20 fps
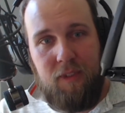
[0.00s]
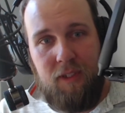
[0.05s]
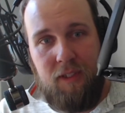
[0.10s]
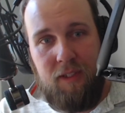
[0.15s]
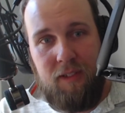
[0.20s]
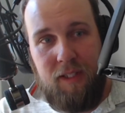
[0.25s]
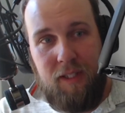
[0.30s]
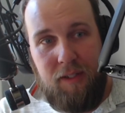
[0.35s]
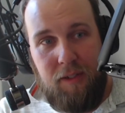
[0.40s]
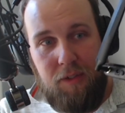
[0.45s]

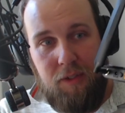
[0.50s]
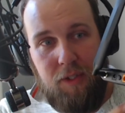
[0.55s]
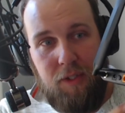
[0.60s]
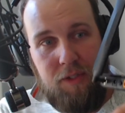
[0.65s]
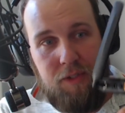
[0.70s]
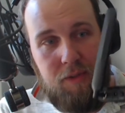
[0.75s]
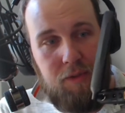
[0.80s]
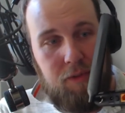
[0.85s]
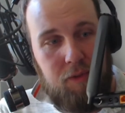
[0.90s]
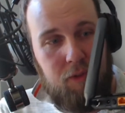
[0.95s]
then I
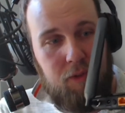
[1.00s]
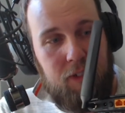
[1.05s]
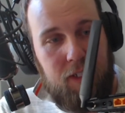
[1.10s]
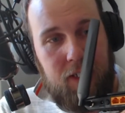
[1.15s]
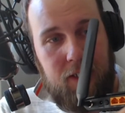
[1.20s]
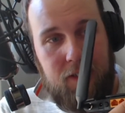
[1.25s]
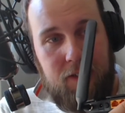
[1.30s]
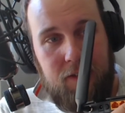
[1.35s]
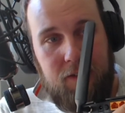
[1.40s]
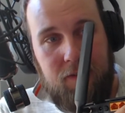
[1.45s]
just
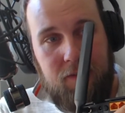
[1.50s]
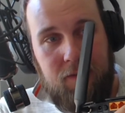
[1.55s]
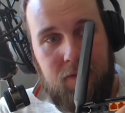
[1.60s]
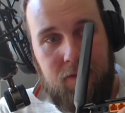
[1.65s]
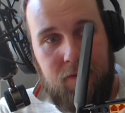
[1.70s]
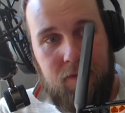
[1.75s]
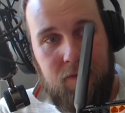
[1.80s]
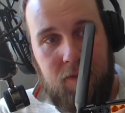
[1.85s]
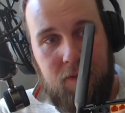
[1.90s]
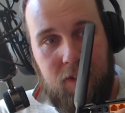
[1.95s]
connect
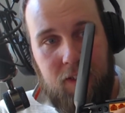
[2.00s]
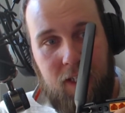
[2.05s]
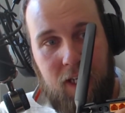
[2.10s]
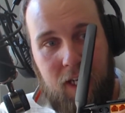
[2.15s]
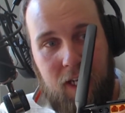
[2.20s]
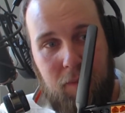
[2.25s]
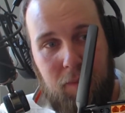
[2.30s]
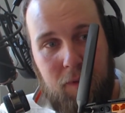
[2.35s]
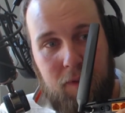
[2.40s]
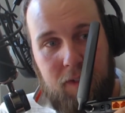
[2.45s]
the
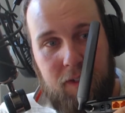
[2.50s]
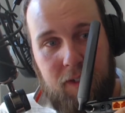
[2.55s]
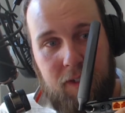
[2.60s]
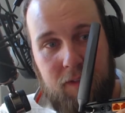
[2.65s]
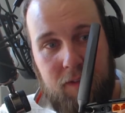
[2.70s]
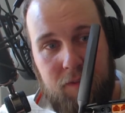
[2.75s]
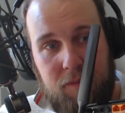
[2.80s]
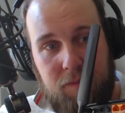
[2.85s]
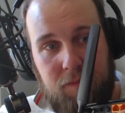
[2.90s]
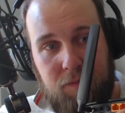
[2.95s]
cable
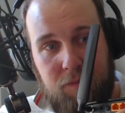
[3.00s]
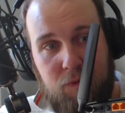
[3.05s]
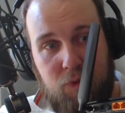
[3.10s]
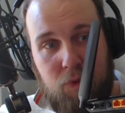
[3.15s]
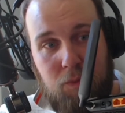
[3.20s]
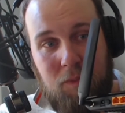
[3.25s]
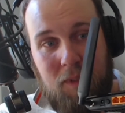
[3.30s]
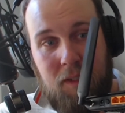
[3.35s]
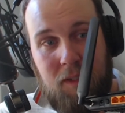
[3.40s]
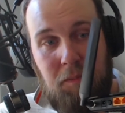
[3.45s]
here to
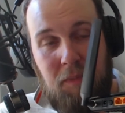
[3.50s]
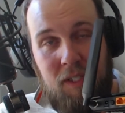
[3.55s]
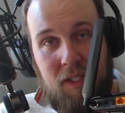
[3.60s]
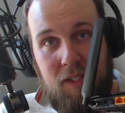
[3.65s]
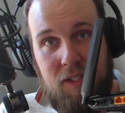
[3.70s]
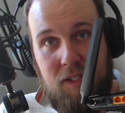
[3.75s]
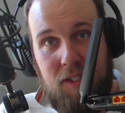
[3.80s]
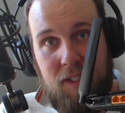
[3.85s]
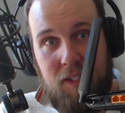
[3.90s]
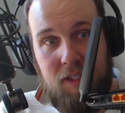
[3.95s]
my
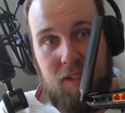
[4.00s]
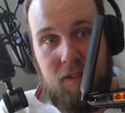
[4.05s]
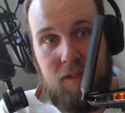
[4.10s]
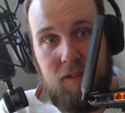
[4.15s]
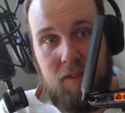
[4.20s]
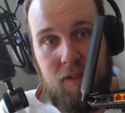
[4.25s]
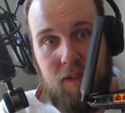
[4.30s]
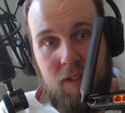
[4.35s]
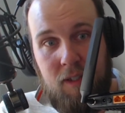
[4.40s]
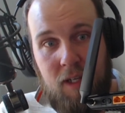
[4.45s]
PC.
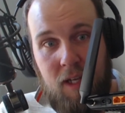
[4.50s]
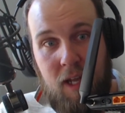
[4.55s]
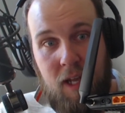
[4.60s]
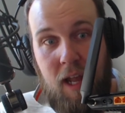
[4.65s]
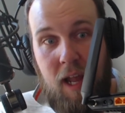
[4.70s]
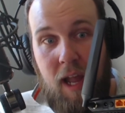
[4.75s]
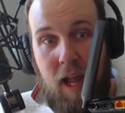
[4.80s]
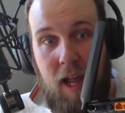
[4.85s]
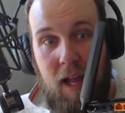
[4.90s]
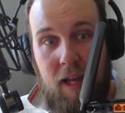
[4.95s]

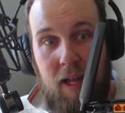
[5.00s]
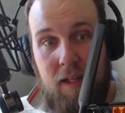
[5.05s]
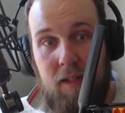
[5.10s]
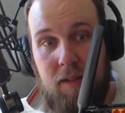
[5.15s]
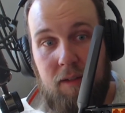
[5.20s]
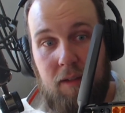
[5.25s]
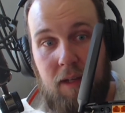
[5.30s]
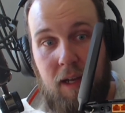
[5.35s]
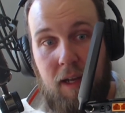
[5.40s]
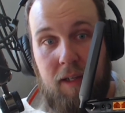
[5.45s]
And
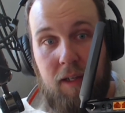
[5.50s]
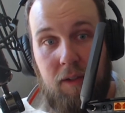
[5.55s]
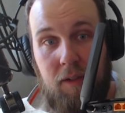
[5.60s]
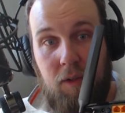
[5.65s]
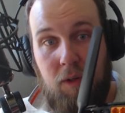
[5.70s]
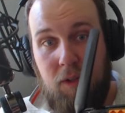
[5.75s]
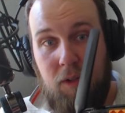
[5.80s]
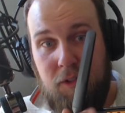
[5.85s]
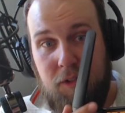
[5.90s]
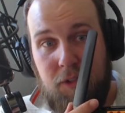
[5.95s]
I can
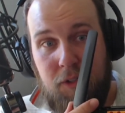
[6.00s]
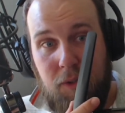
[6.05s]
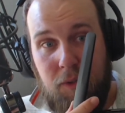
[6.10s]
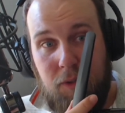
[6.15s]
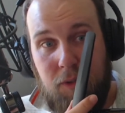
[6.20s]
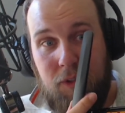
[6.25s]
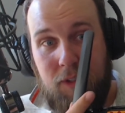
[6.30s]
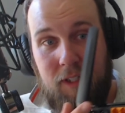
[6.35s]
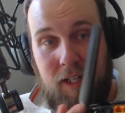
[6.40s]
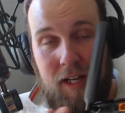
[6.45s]
also
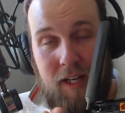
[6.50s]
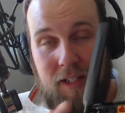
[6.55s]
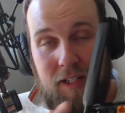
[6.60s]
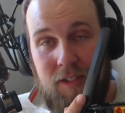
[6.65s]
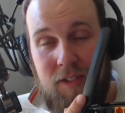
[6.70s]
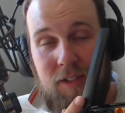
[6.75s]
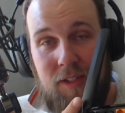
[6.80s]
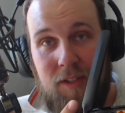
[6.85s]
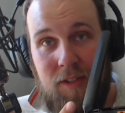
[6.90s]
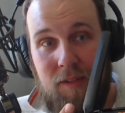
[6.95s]
connect
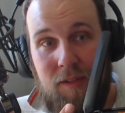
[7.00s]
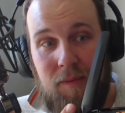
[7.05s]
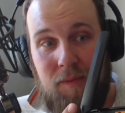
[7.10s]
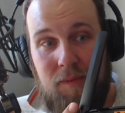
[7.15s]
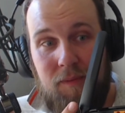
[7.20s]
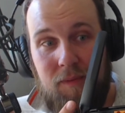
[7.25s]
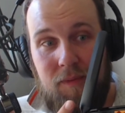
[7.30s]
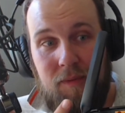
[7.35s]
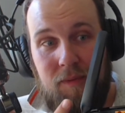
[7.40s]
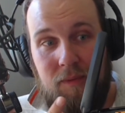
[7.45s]
to
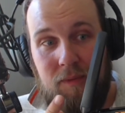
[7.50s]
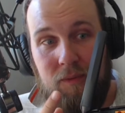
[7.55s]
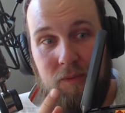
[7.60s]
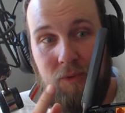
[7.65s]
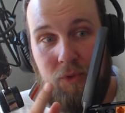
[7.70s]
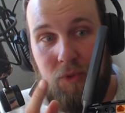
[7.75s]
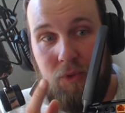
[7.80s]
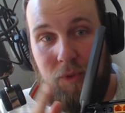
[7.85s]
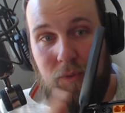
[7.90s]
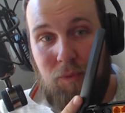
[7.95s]

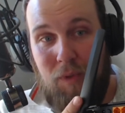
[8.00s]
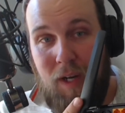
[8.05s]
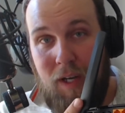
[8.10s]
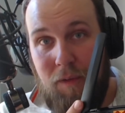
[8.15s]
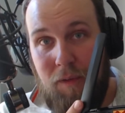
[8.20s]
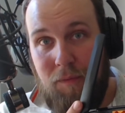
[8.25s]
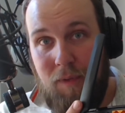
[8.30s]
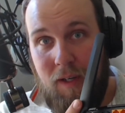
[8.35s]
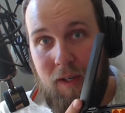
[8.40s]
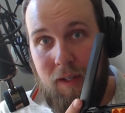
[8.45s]
the
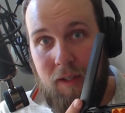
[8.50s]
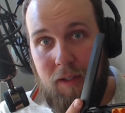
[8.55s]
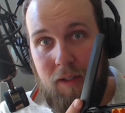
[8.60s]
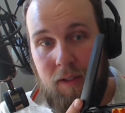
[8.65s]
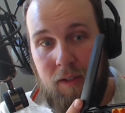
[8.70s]
Wi-Fi.